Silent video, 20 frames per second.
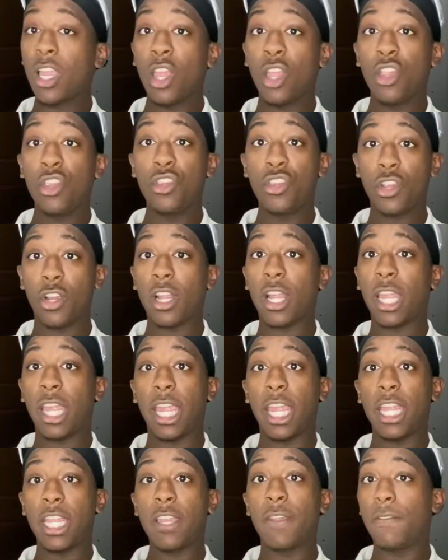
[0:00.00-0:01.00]
You're an
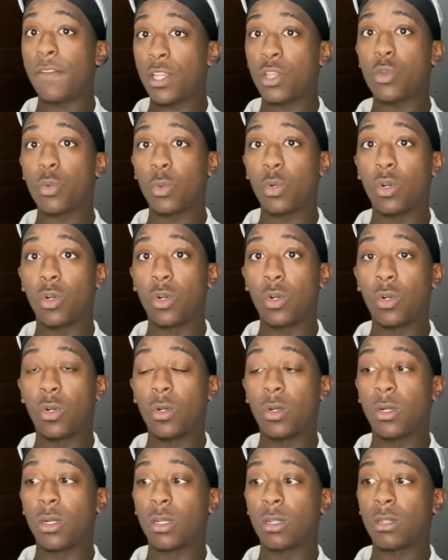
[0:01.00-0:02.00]

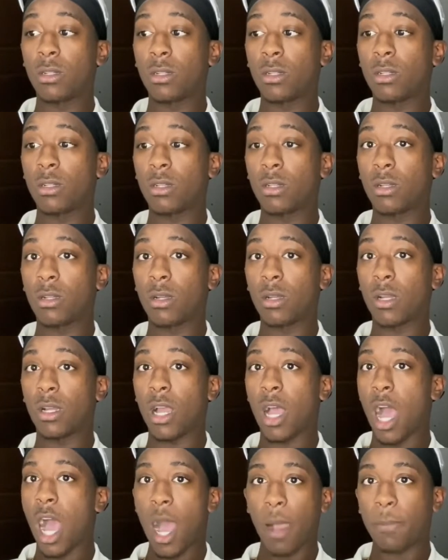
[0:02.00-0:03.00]
individual
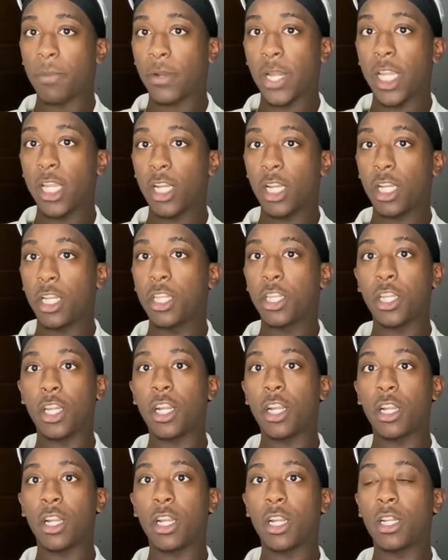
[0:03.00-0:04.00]
operator.
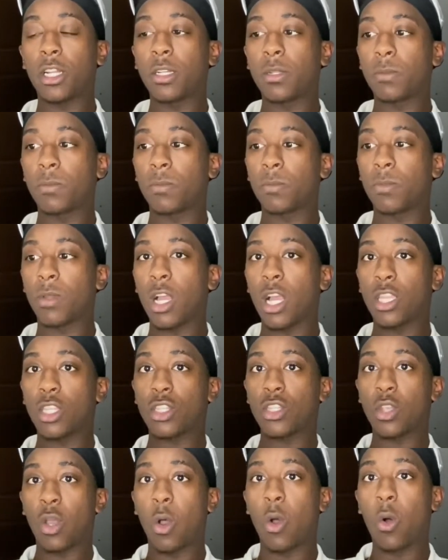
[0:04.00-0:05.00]
You're a
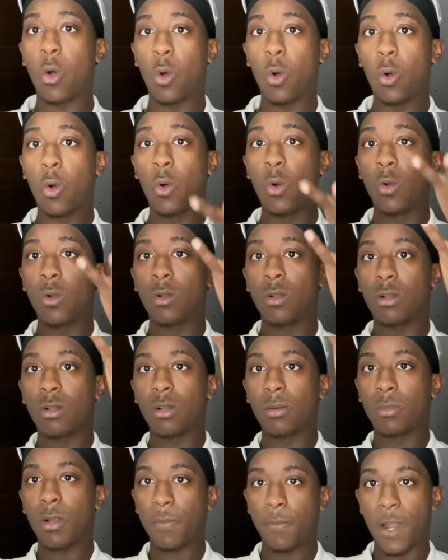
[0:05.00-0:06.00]
sole
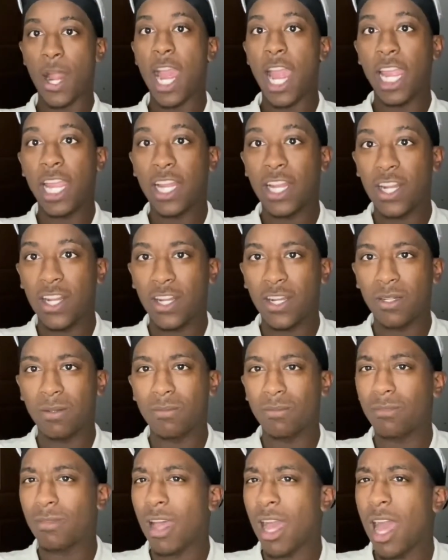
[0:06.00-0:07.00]
proprietor.
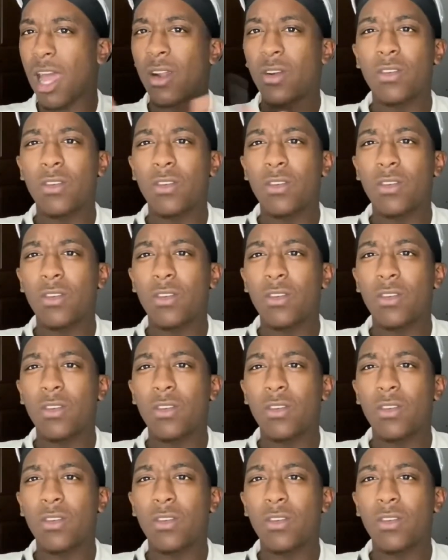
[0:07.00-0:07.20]
I don't